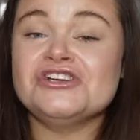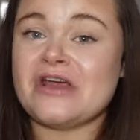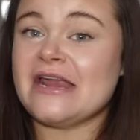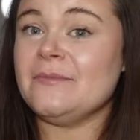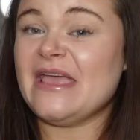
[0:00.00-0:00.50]

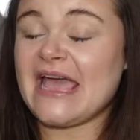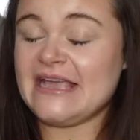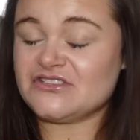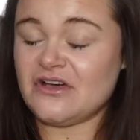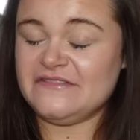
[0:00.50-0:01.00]
trying to make
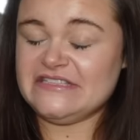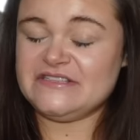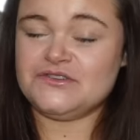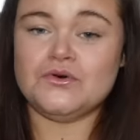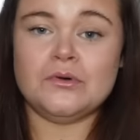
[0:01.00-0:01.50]
iced coffees
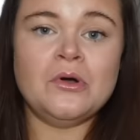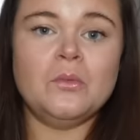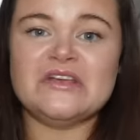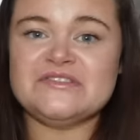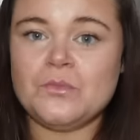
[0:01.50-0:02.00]
at
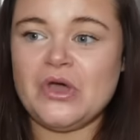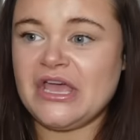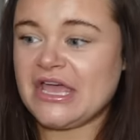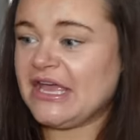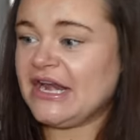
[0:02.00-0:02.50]
home, wasn't
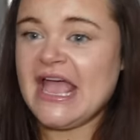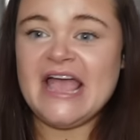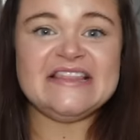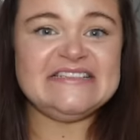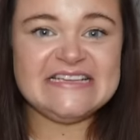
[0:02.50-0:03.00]
working,
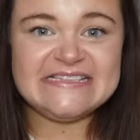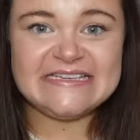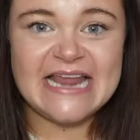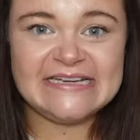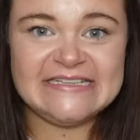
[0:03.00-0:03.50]
they
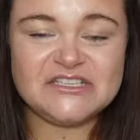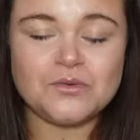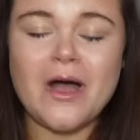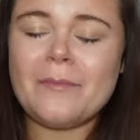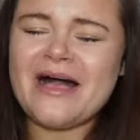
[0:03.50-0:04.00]
tasted like
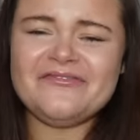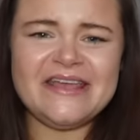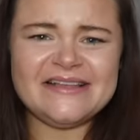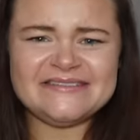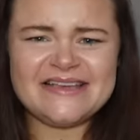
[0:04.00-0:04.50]
dishwater, but I've
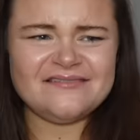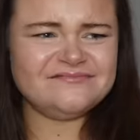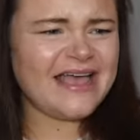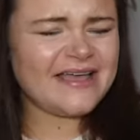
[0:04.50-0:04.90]
nailed it.